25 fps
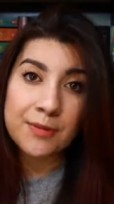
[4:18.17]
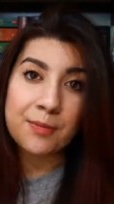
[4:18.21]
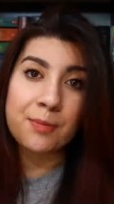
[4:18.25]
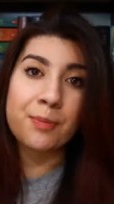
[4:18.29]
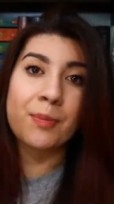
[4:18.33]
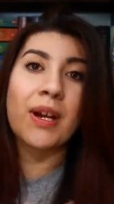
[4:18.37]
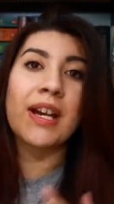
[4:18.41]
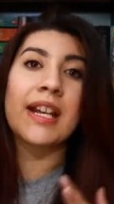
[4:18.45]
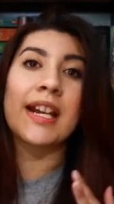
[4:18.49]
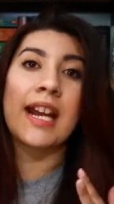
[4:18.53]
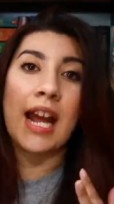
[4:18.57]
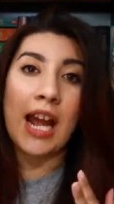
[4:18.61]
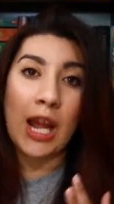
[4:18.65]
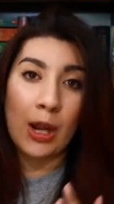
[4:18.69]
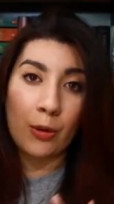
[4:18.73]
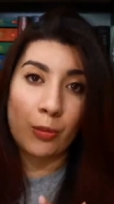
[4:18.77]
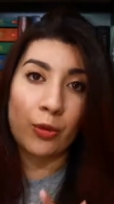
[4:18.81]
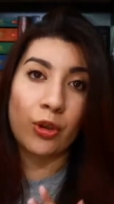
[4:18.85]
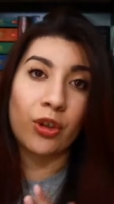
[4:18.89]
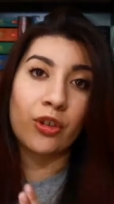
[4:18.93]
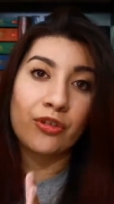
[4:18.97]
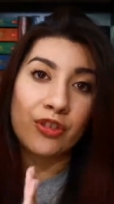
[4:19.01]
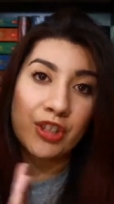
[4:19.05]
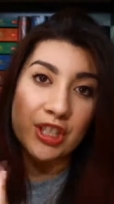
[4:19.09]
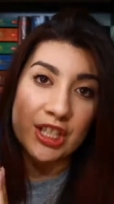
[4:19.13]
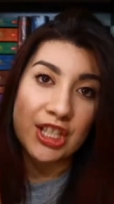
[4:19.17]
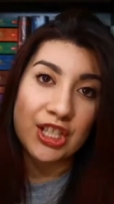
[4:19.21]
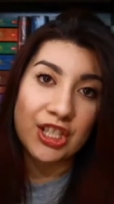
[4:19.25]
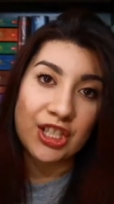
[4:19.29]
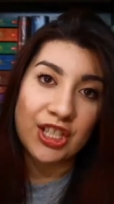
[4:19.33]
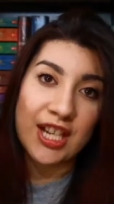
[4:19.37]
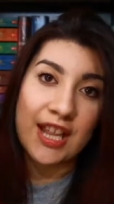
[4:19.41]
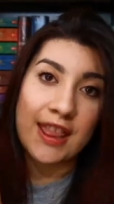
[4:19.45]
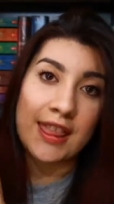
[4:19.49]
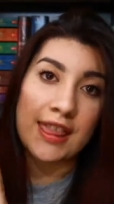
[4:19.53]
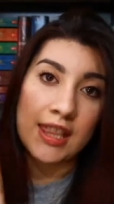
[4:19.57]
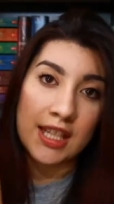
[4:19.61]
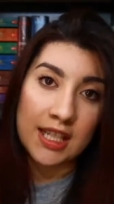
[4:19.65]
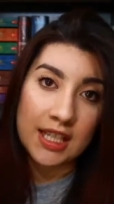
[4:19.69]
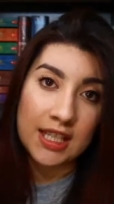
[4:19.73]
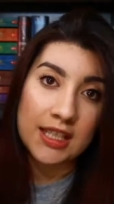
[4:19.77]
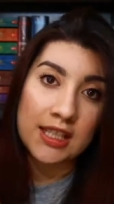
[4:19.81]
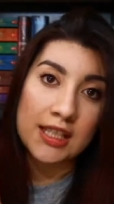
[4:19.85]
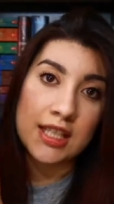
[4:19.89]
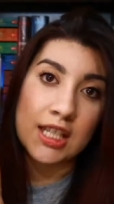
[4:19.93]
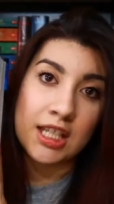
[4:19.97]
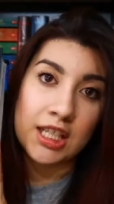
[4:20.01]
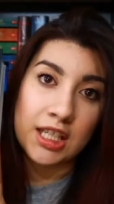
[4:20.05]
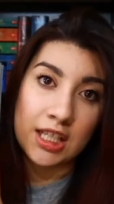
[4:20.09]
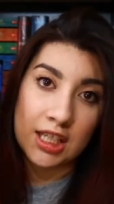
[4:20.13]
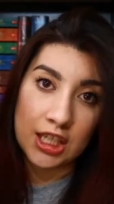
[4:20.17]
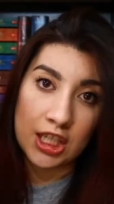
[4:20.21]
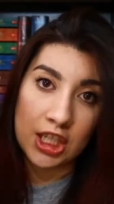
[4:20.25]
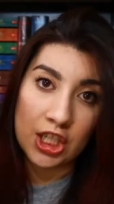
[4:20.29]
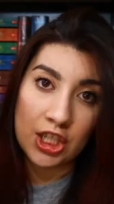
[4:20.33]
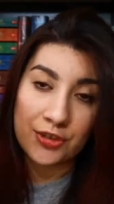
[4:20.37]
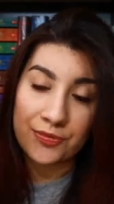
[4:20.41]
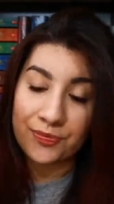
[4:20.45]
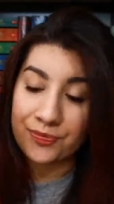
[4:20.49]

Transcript: but I will finish it this year.